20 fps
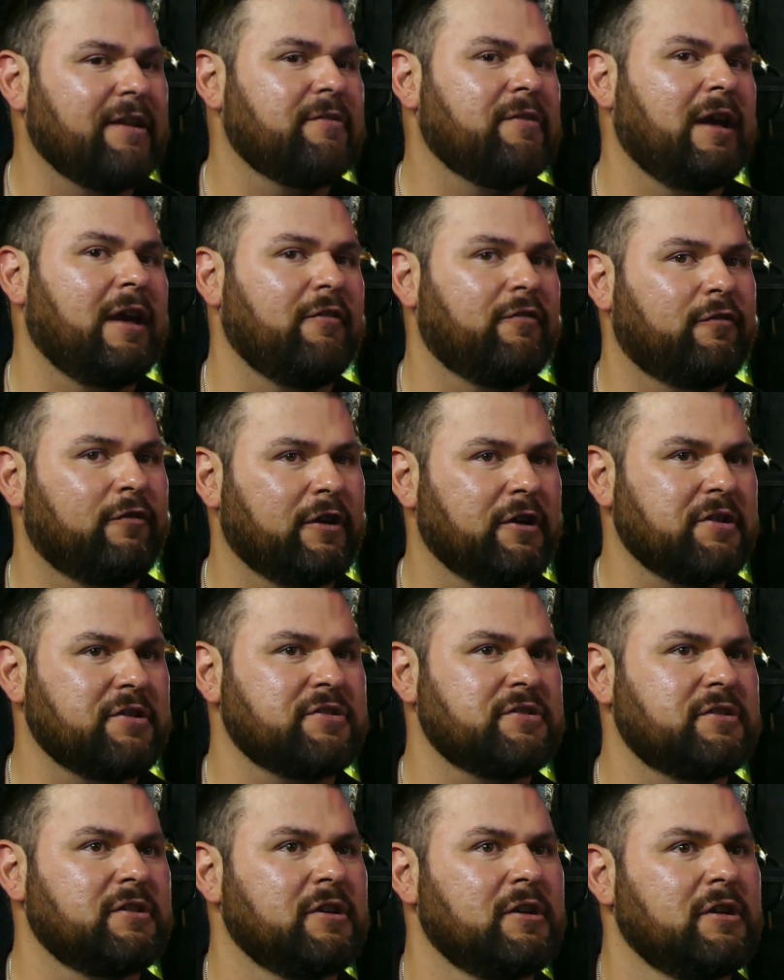at
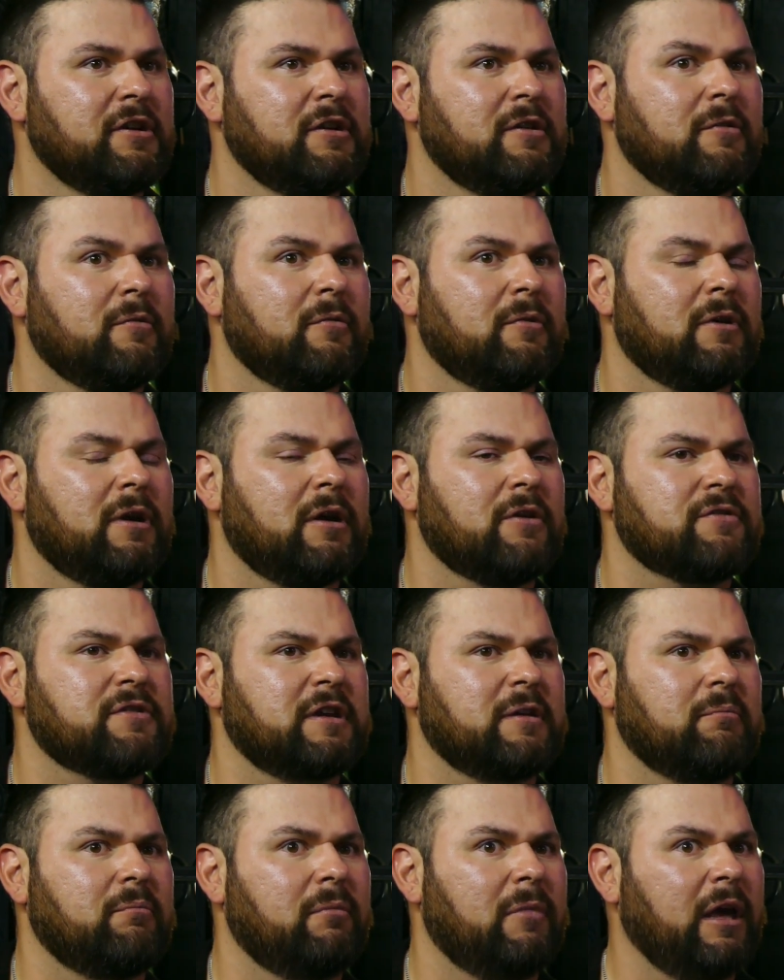first I was
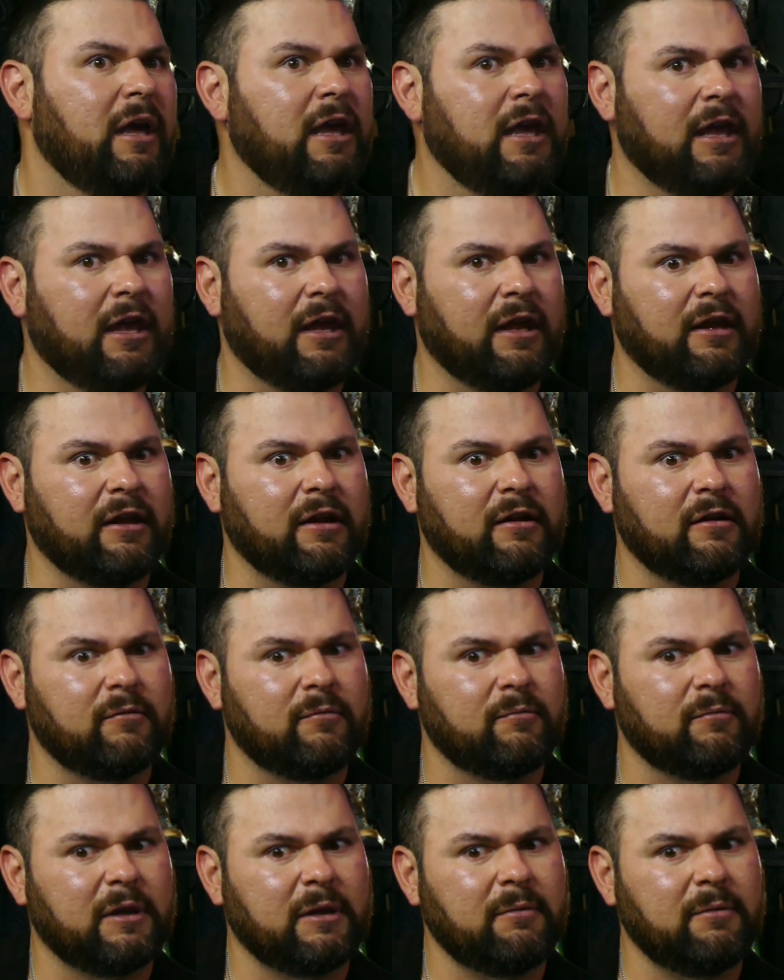like, man,
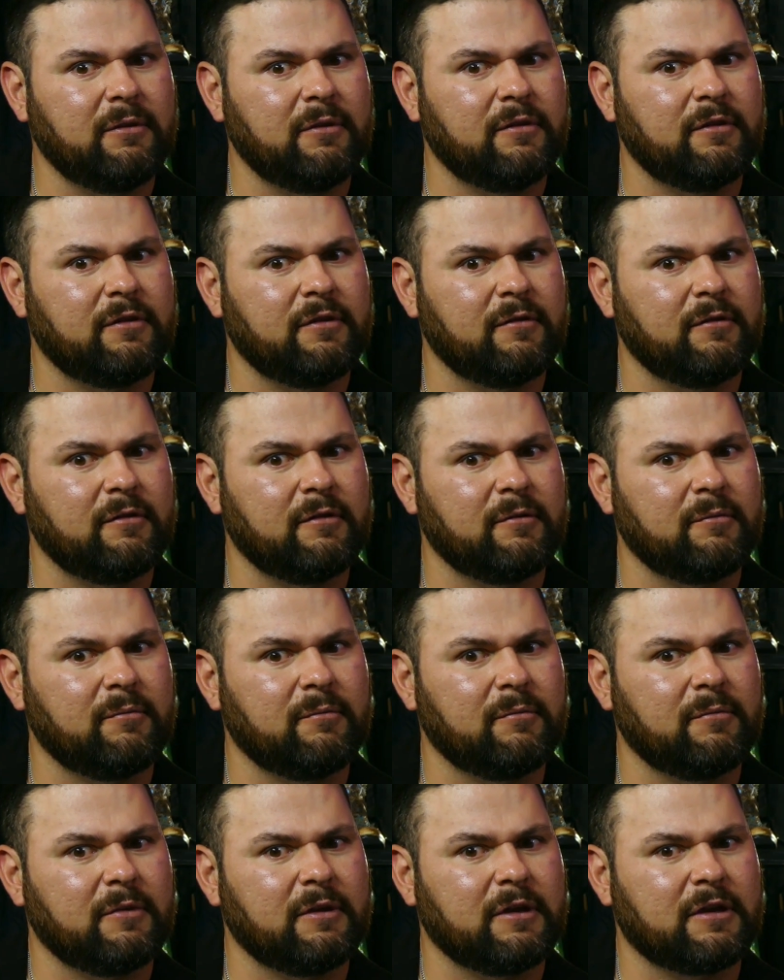maybe
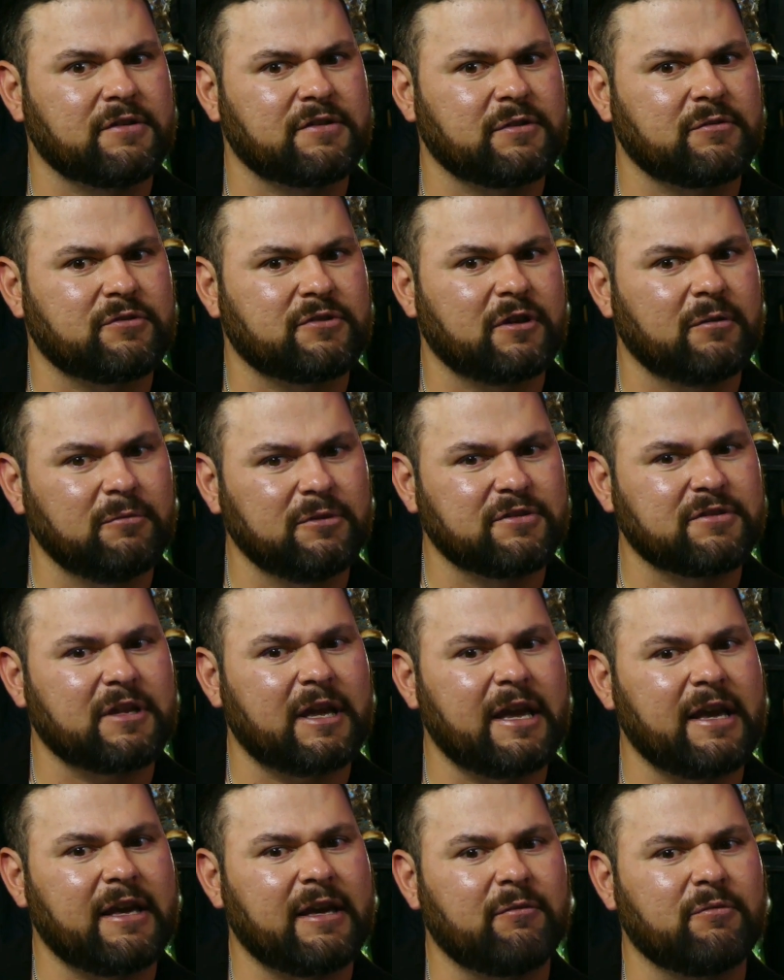because it was almost
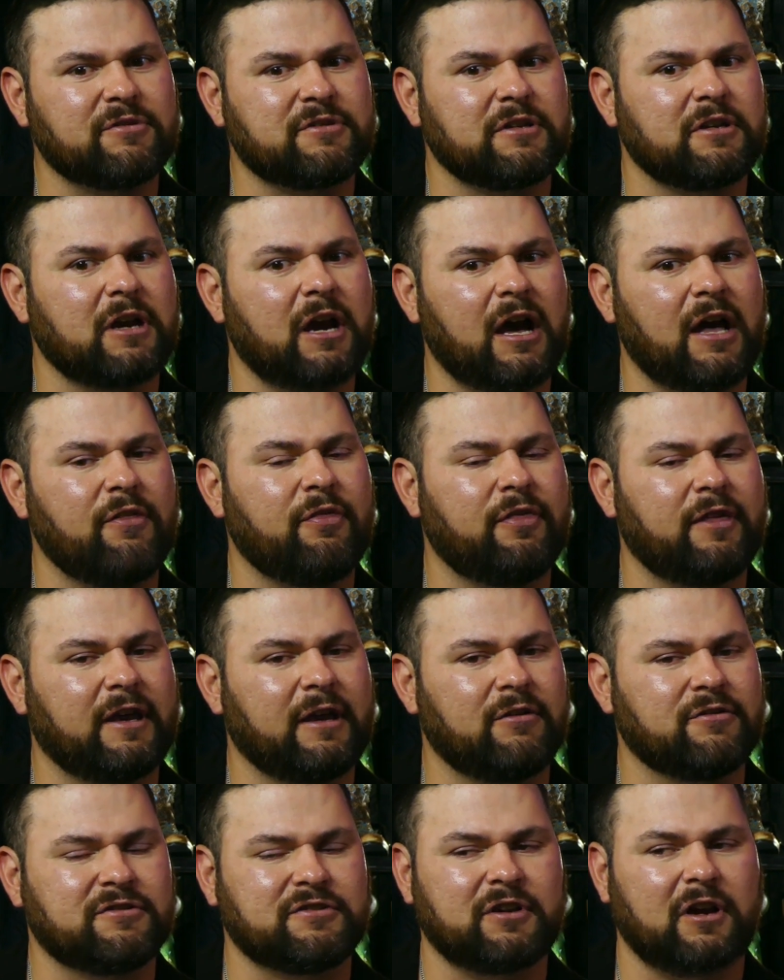like it was a God thing. I
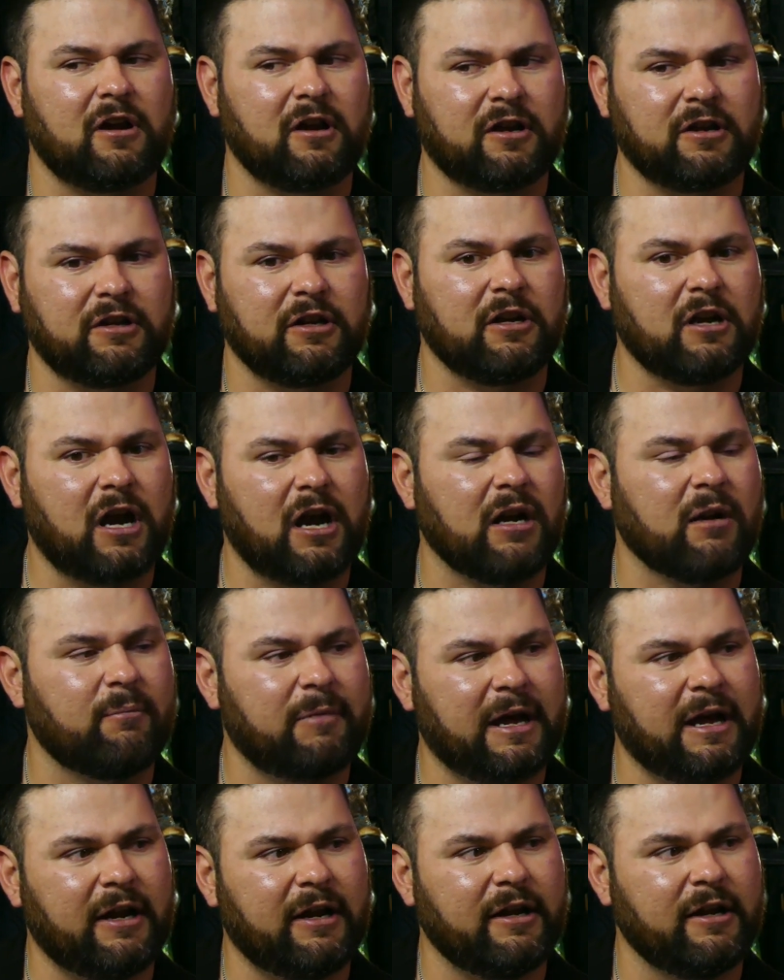was talking to God
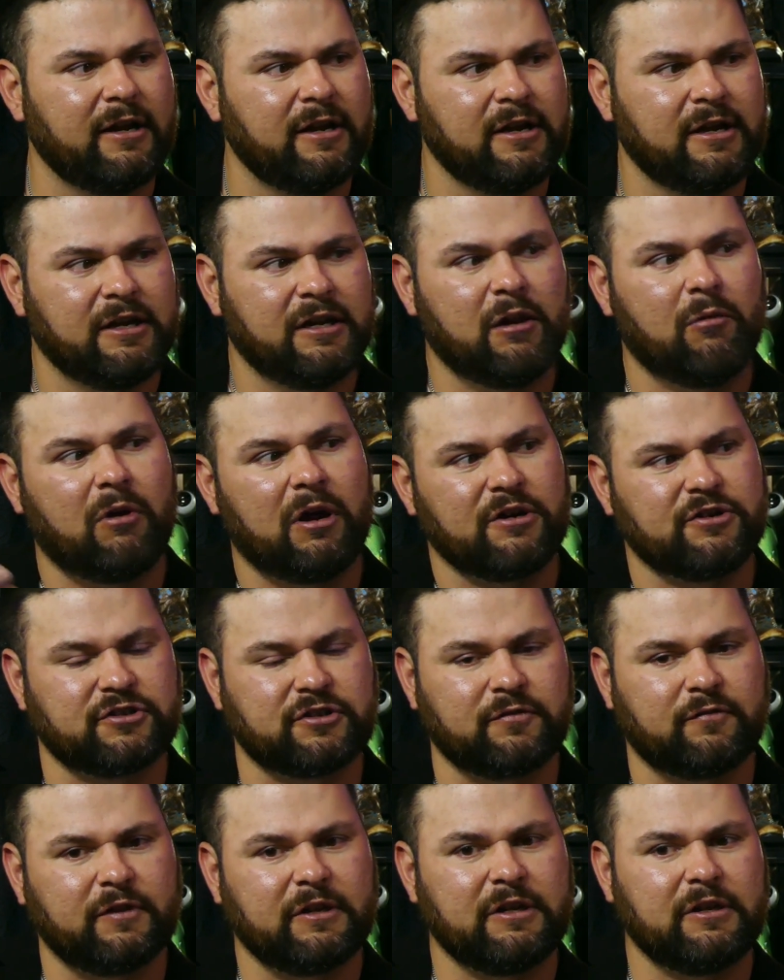about it, and I watched
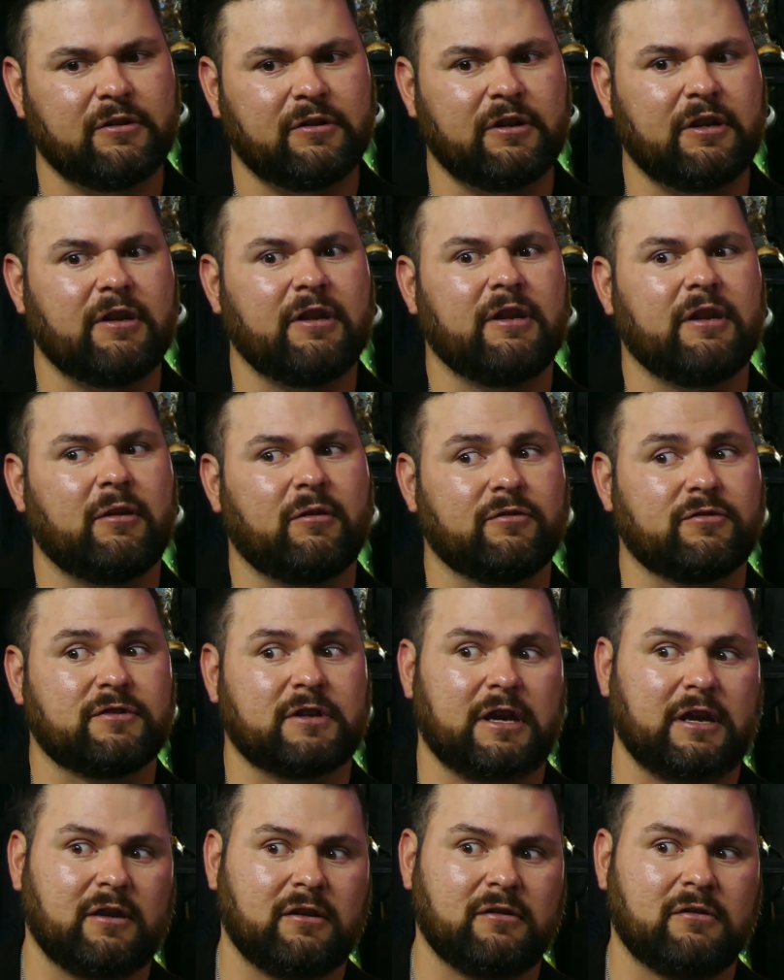your video, and I was
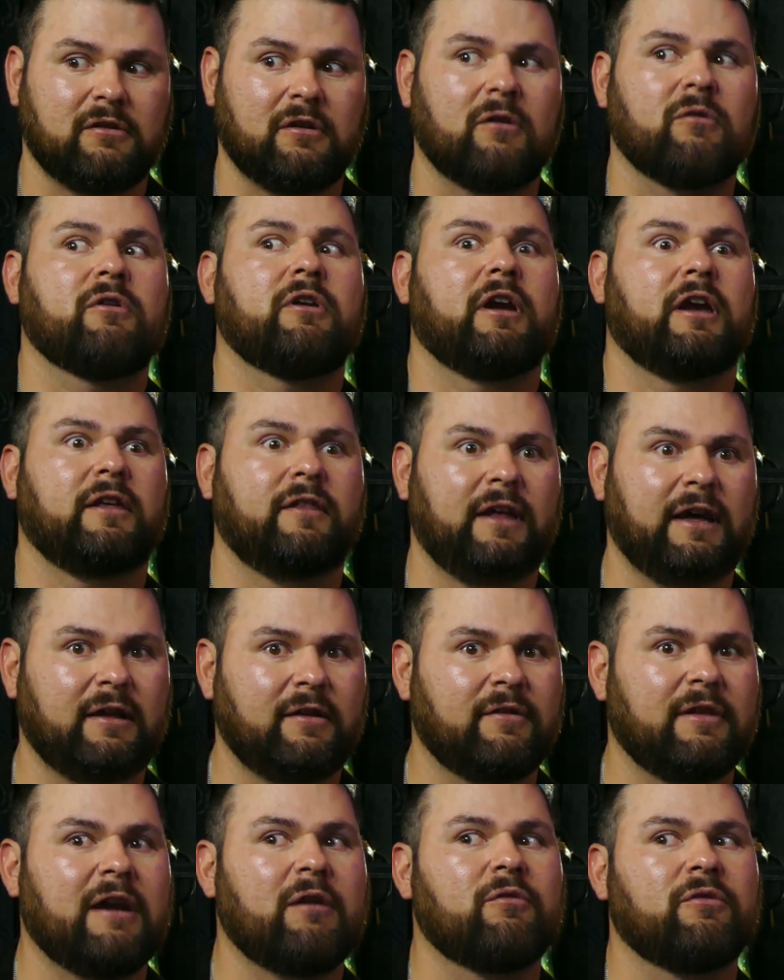like, okay,
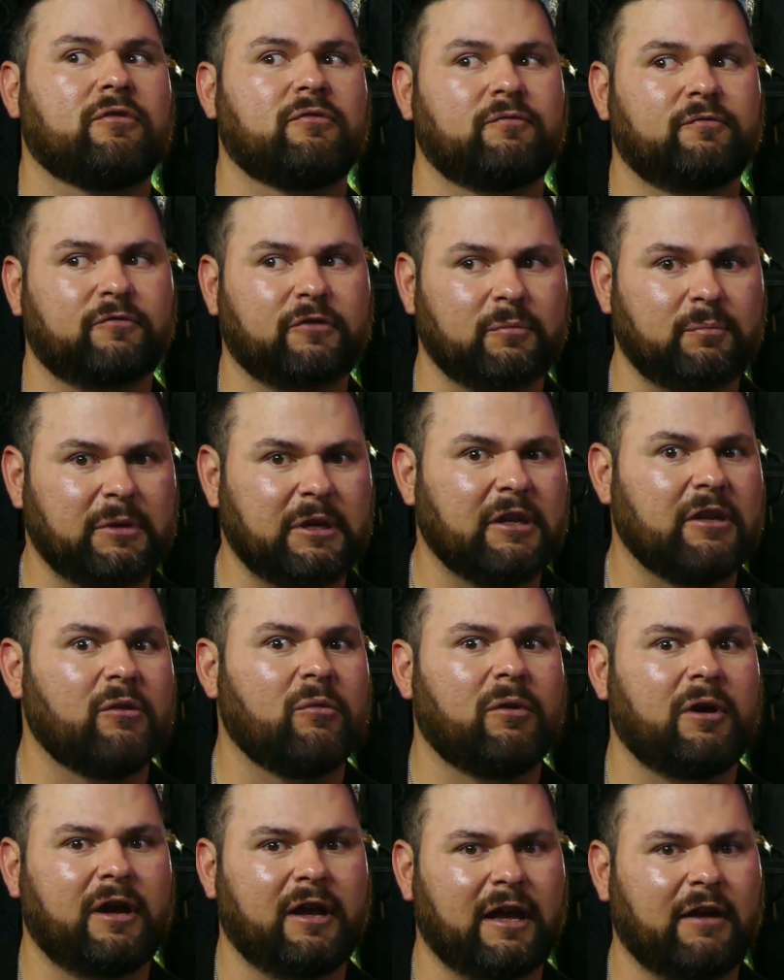that was for me in a
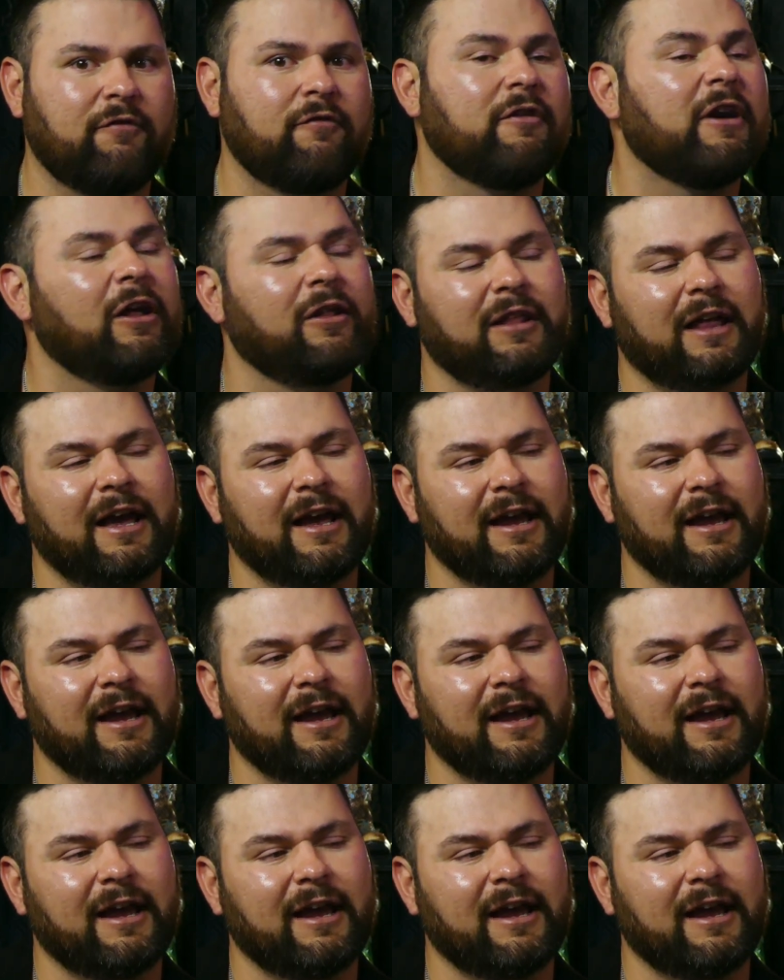way. I felt like.